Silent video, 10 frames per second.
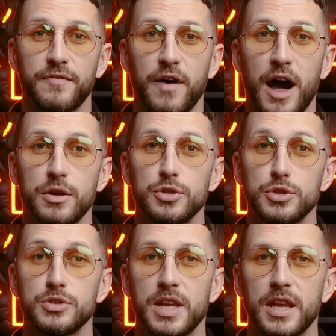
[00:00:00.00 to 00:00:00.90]
the file,
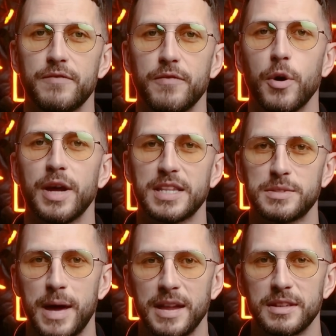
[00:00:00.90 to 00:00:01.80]
choose Get Info and
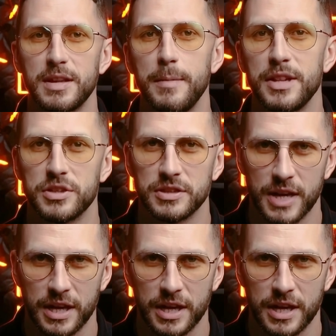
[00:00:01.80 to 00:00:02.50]
expand the Dimensions